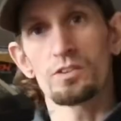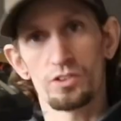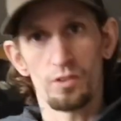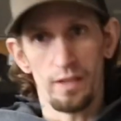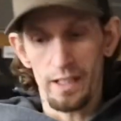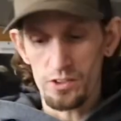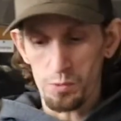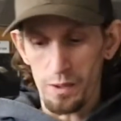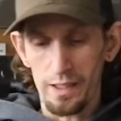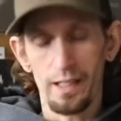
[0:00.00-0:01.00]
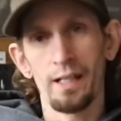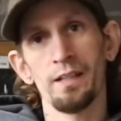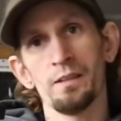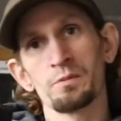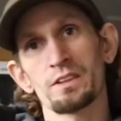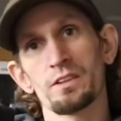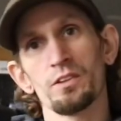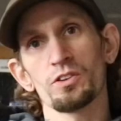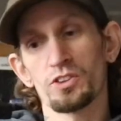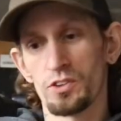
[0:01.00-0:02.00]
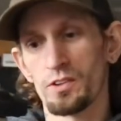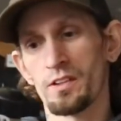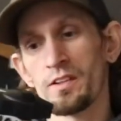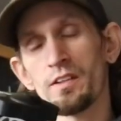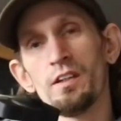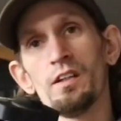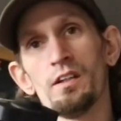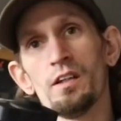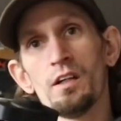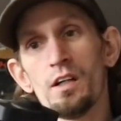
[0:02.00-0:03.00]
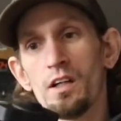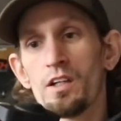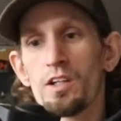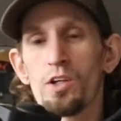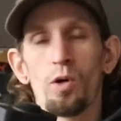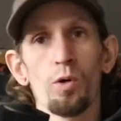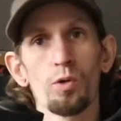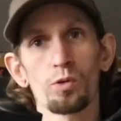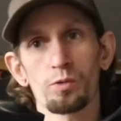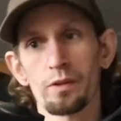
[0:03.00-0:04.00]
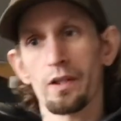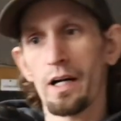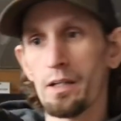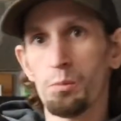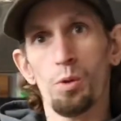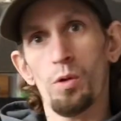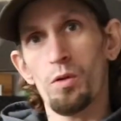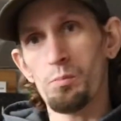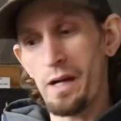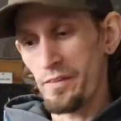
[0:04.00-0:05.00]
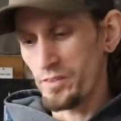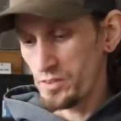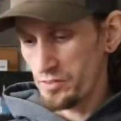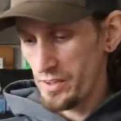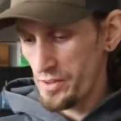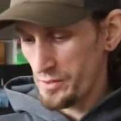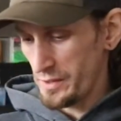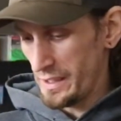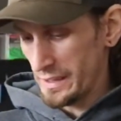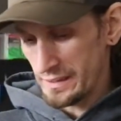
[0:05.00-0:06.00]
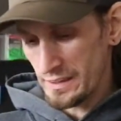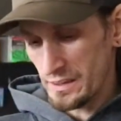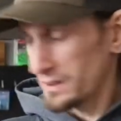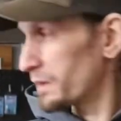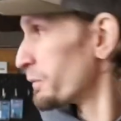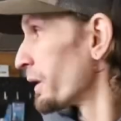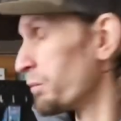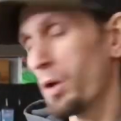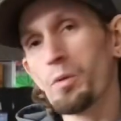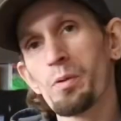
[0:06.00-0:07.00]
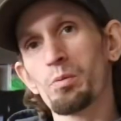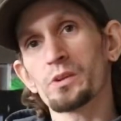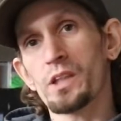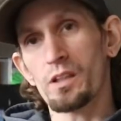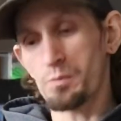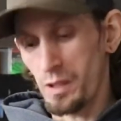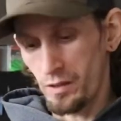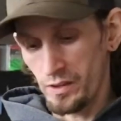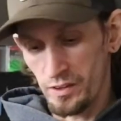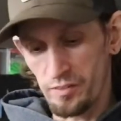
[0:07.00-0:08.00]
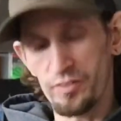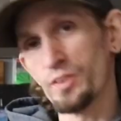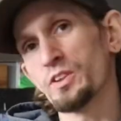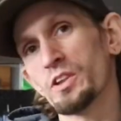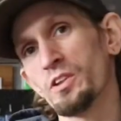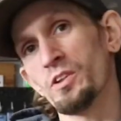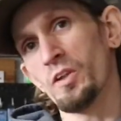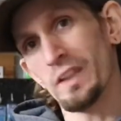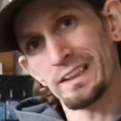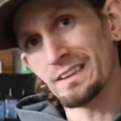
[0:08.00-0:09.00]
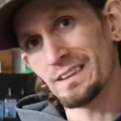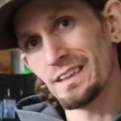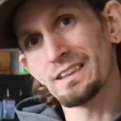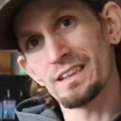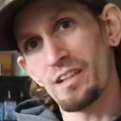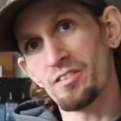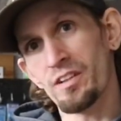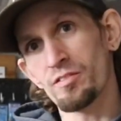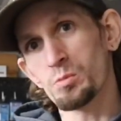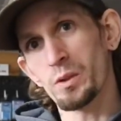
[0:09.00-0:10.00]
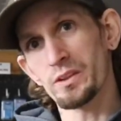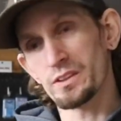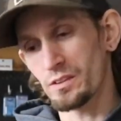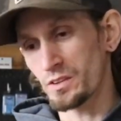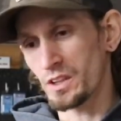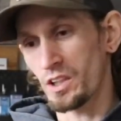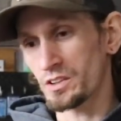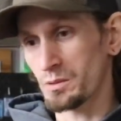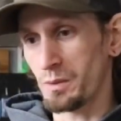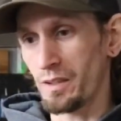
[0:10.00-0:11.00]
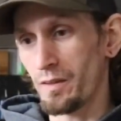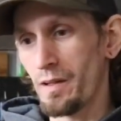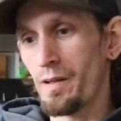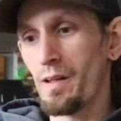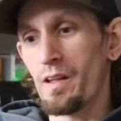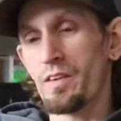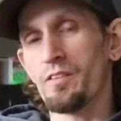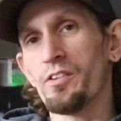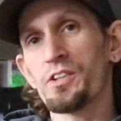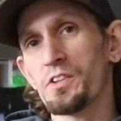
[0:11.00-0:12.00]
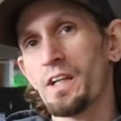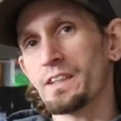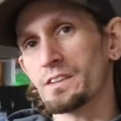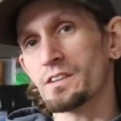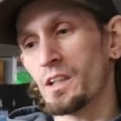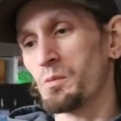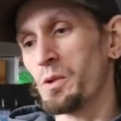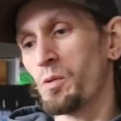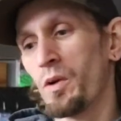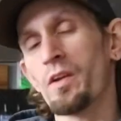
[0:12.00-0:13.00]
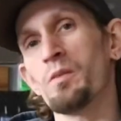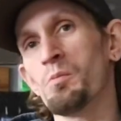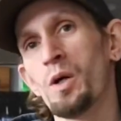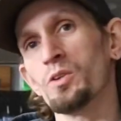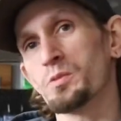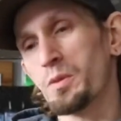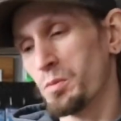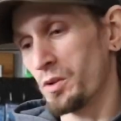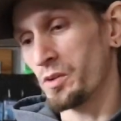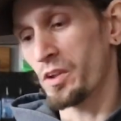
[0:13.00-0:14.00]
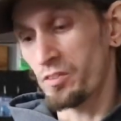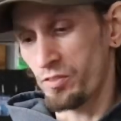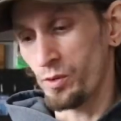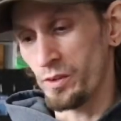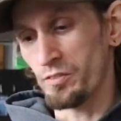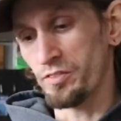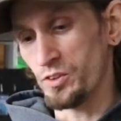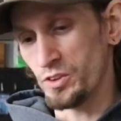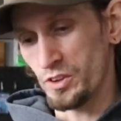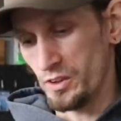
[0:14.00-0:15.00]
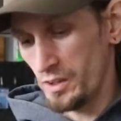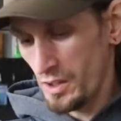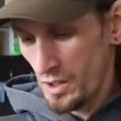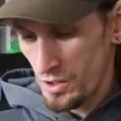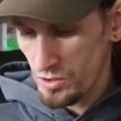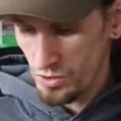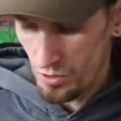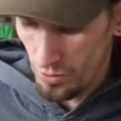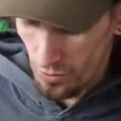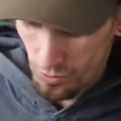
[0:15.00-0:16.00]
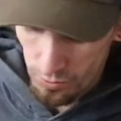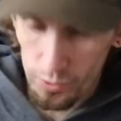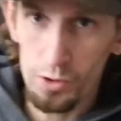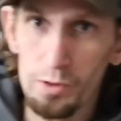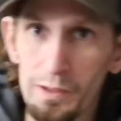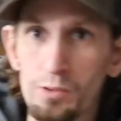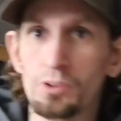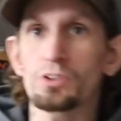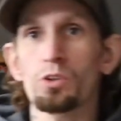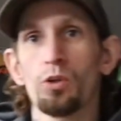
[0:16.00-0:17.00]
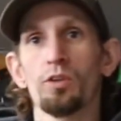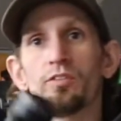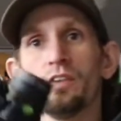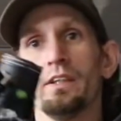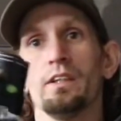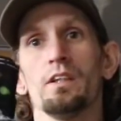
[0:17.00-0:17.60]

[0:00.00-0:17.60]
So that is why I am still shooting the old reliable Mathews v3x. This is going to be a bow people talk about in the future, like the Z7 everybody still talks about. The v3x is going to be one of them bows people are looking for in the future. So real quick, we'll just go over it.